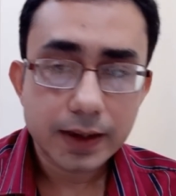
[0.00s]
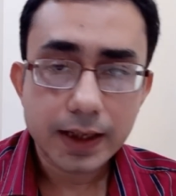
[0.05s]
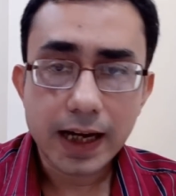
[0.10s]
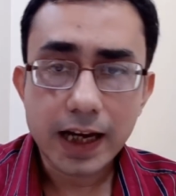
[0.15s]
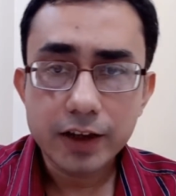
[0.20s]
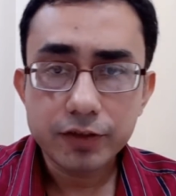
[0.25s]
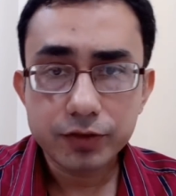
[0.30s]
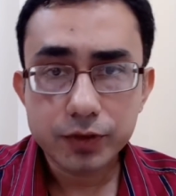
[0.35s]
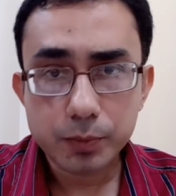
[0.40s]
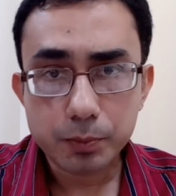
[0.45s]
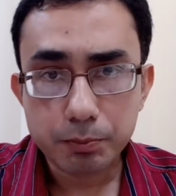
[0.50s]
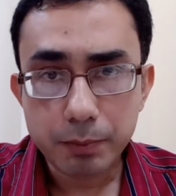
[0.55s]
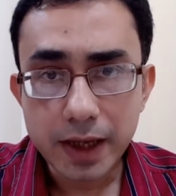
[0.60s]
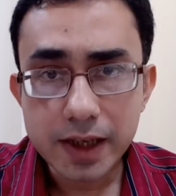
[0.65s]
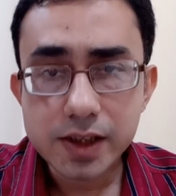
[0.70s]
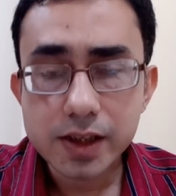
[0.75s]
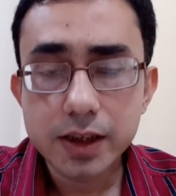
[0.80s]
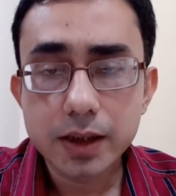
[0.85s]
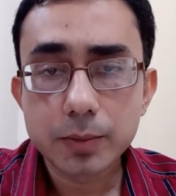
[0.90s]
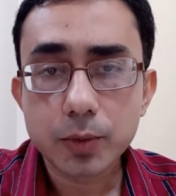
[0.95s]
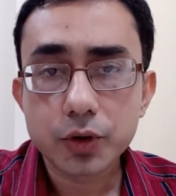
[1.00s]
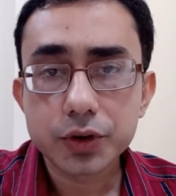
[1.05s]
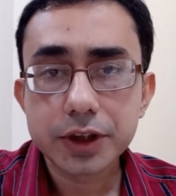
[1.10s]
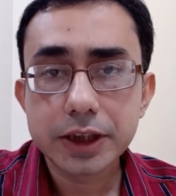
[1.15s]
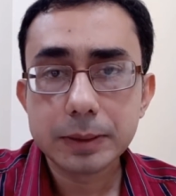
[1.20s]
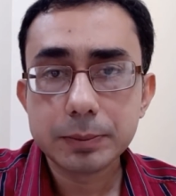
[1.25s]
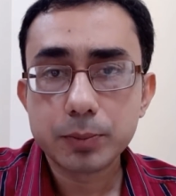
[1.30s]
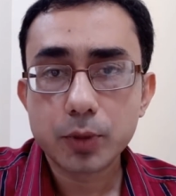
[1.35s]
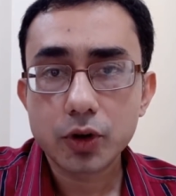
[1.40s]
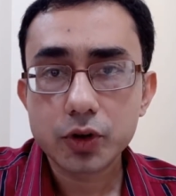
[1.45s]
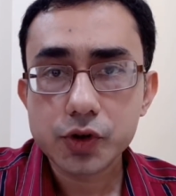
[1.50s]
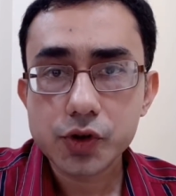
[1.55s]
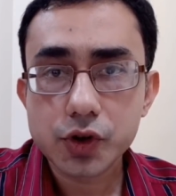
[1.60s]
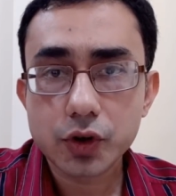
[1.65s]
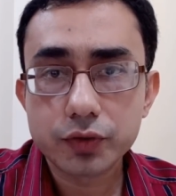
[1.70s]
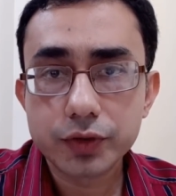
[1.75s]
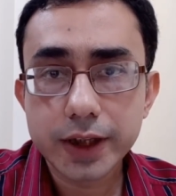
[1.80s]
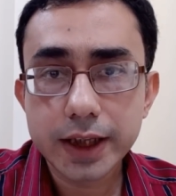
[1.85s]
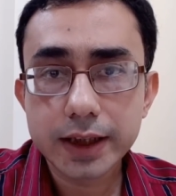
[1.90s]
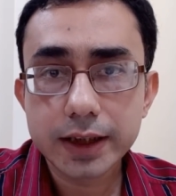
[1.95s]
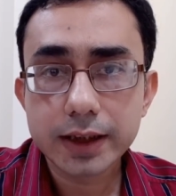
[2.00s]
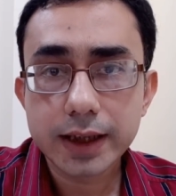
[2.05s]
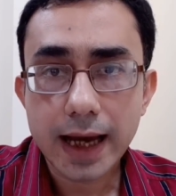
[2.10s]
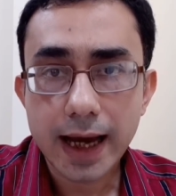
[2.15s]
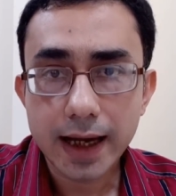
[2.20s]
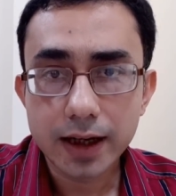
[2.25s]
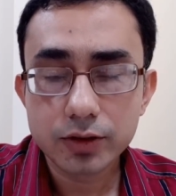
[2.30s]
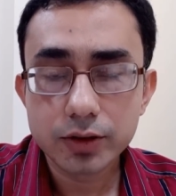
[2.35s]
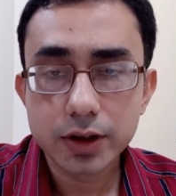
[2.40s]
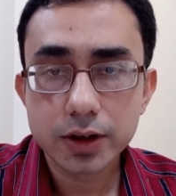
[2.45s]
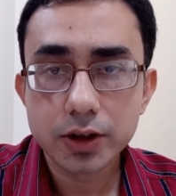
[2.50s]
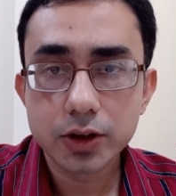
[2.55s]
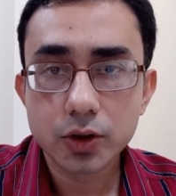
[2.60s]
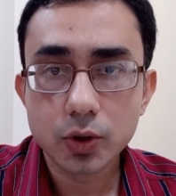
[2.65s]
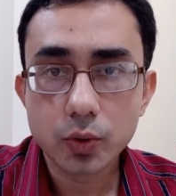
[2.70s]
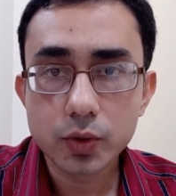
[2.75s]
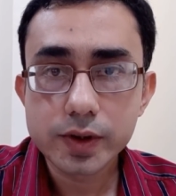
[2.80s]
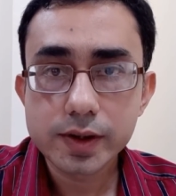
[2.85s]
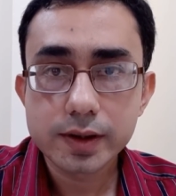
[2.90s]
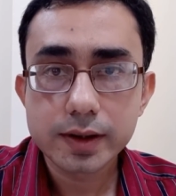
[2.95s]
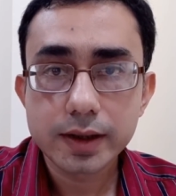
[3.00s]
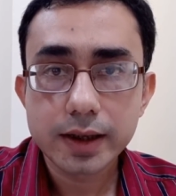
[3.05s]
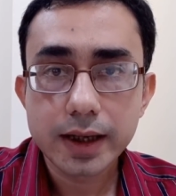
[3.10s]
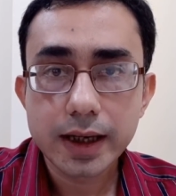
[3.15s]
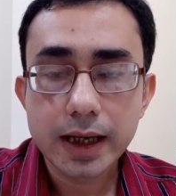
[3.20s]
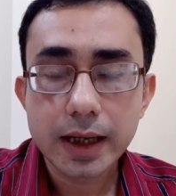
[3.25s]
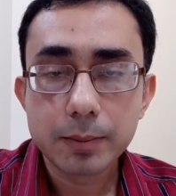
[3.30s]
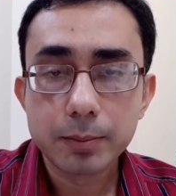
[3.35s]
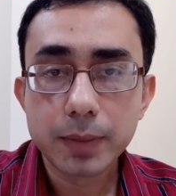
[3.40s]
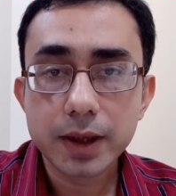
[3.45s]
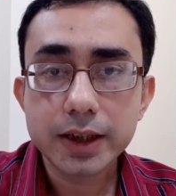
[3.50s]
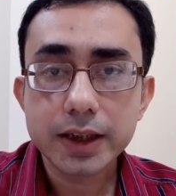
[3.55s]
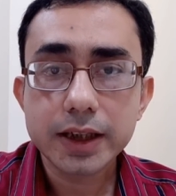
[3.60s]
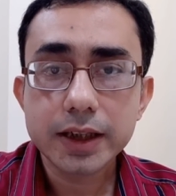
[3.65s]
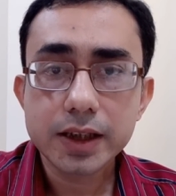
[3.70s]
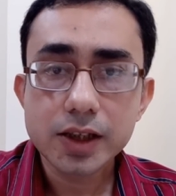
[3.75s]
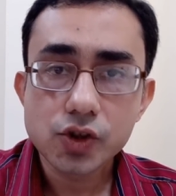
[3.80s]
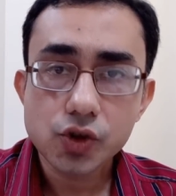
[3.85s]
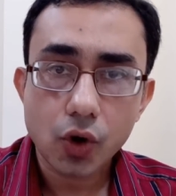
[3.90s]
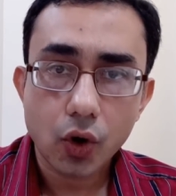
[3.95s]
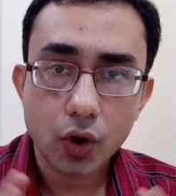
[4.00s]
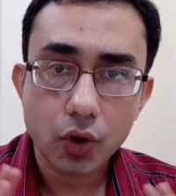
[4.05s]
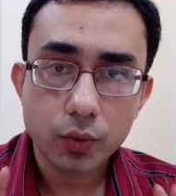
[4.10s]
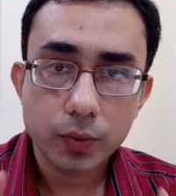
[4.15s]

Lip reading: have mentioned about the importance of taking handwritten notes, but it is